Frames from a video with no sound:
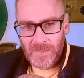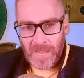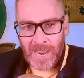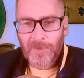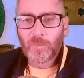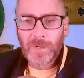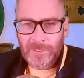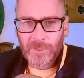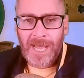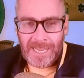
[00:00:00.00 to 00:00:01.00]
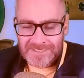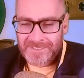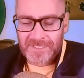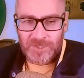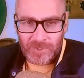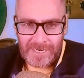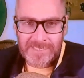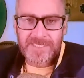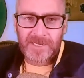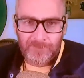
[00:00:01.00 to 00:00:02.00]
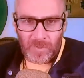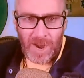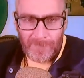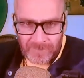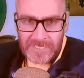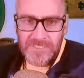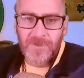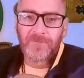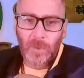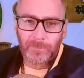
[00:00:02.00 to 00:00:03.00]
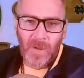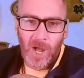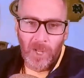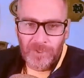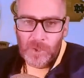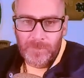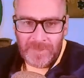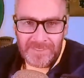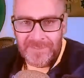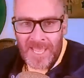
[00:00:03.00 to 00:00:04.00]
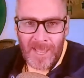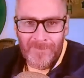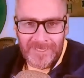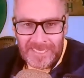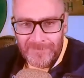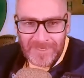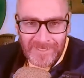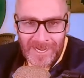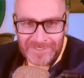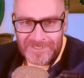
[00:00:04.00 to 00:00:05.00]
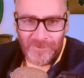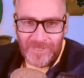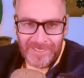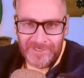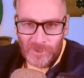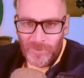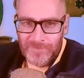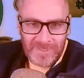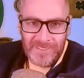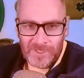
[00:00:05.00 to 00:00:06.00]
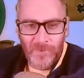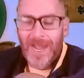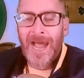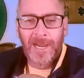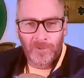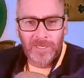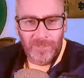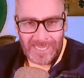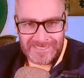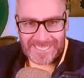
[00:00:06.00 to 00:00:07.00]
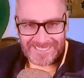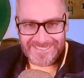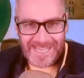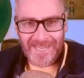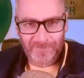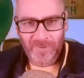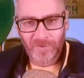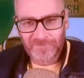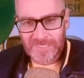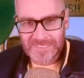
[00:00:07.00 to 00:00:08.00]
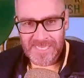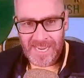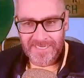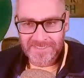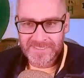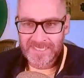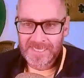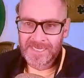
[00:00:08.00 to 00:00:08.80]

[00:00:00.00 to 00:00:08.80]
I realize the transitive properties of football. You beat them, and they beat us, so then you would beat you. I realize that's not a perfect science.